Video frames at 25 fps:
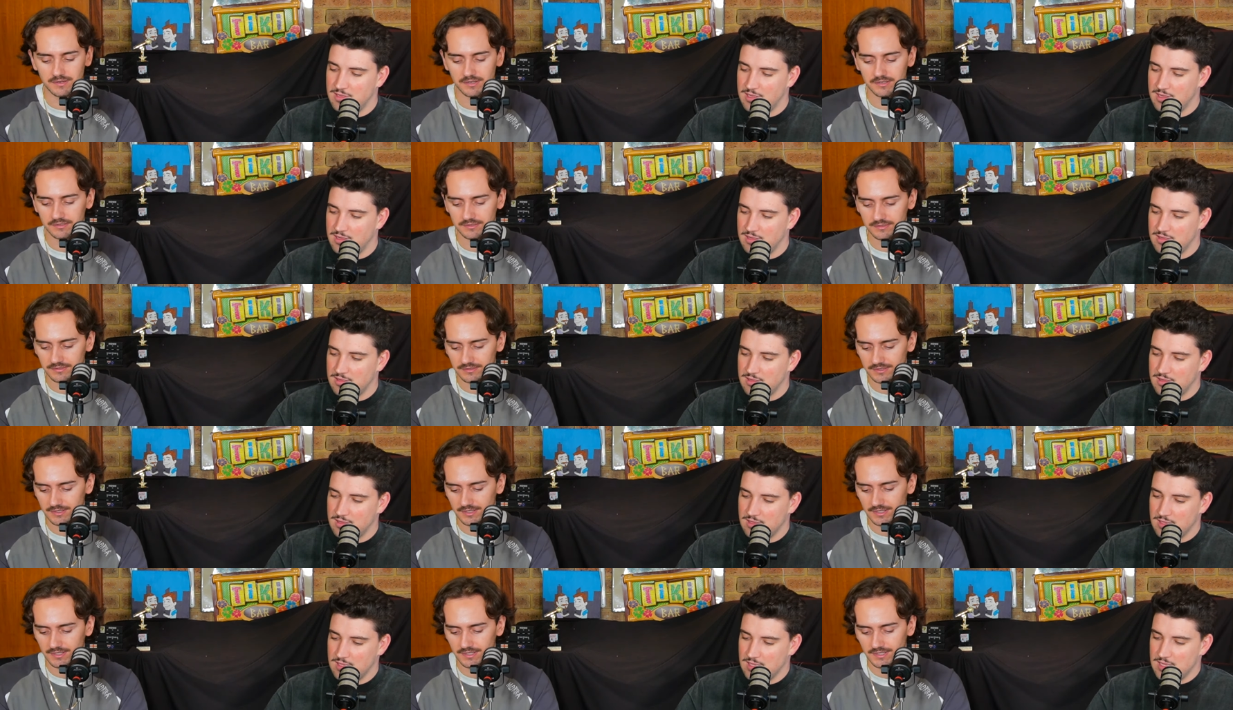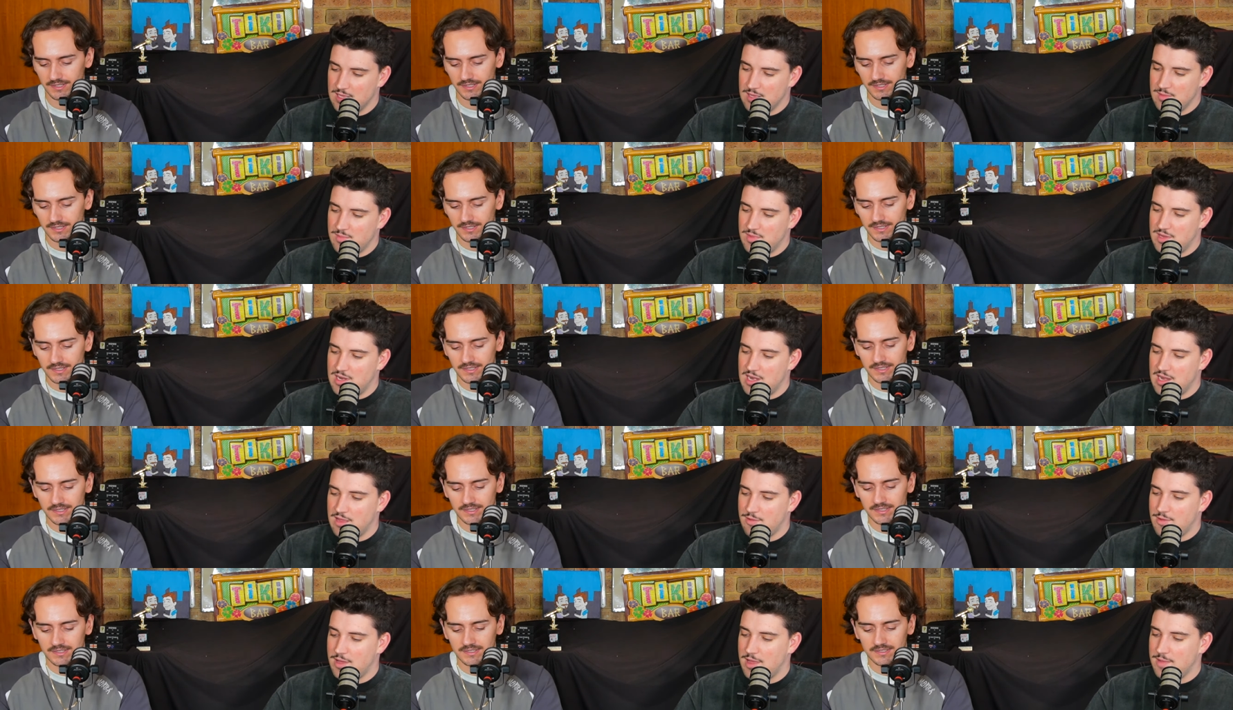Speaker 1: thing. But
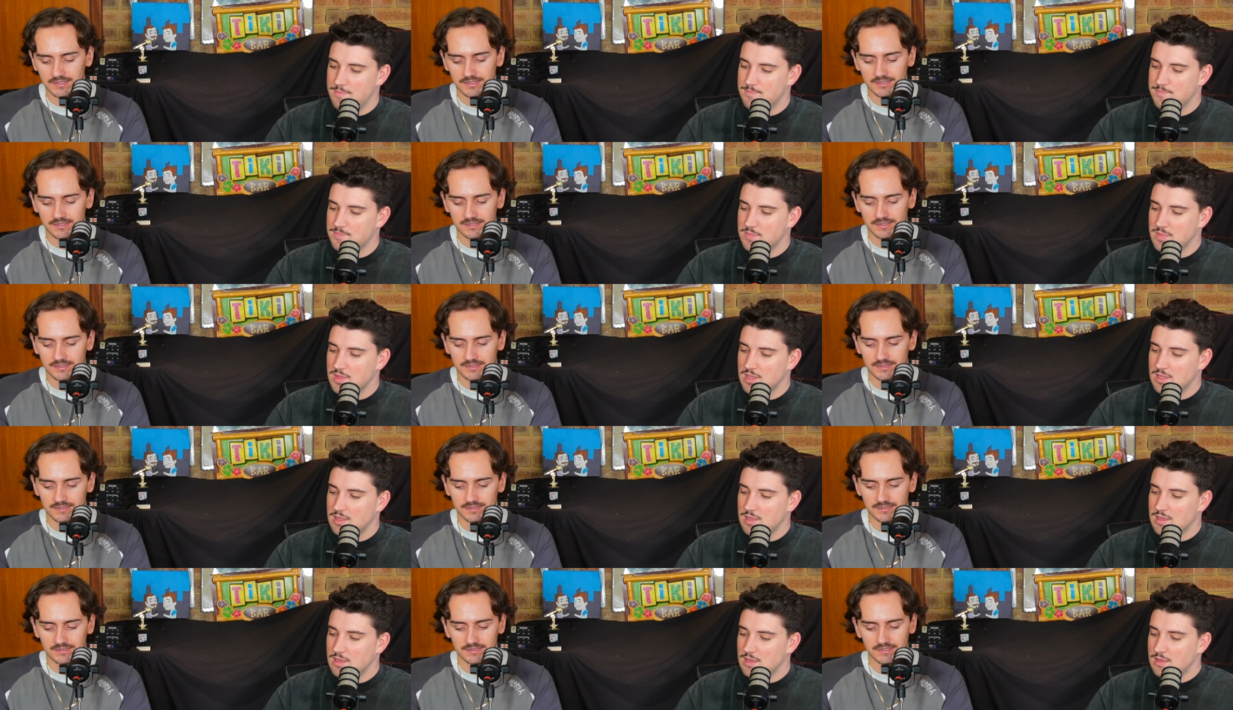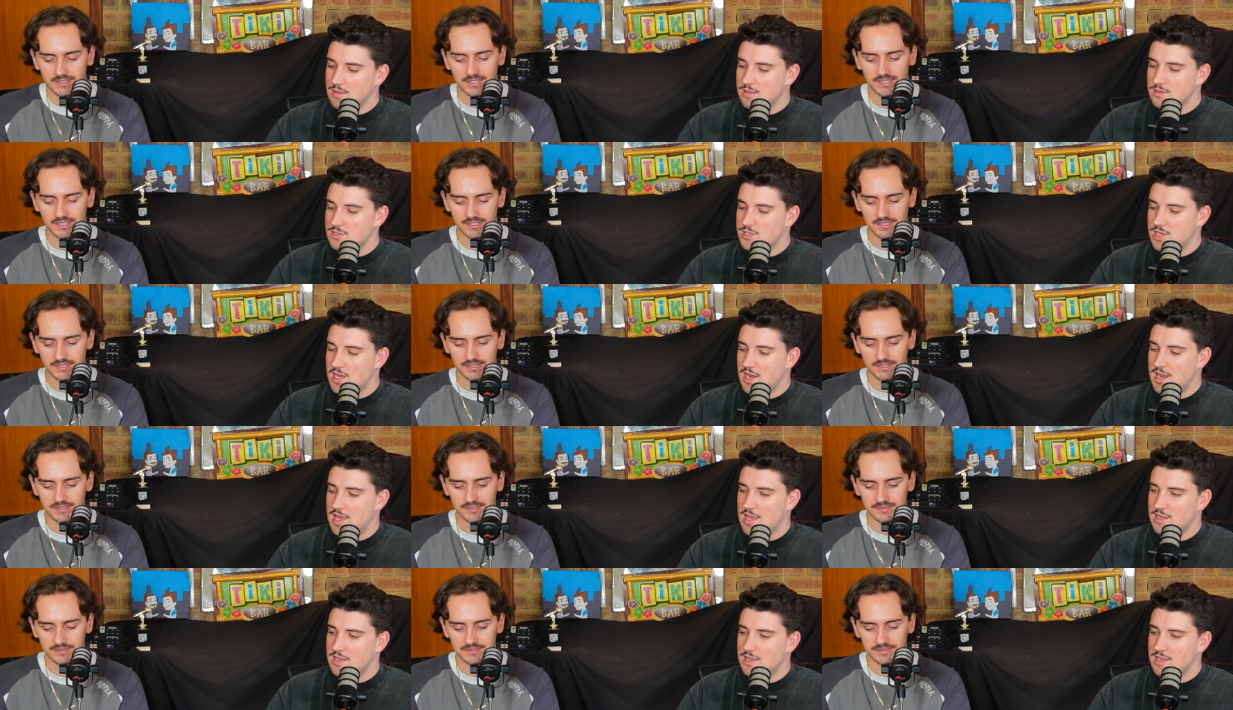anyway, shout